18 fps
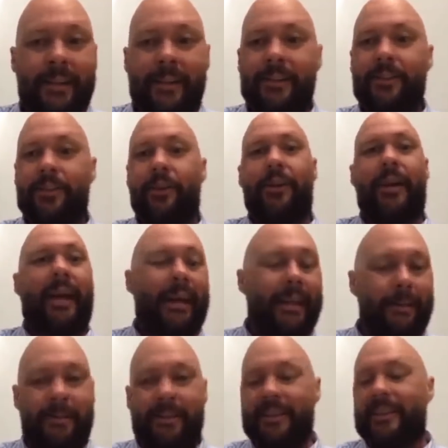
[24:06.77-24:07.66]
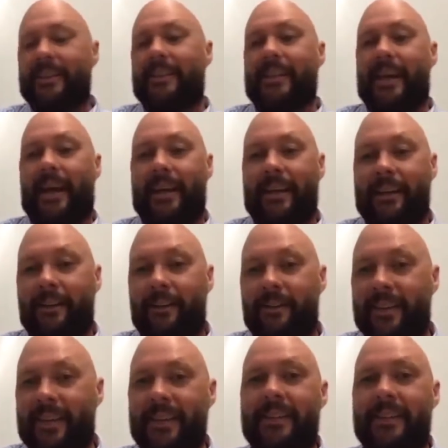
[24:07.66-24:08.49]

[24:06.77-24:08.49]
So anyone starting on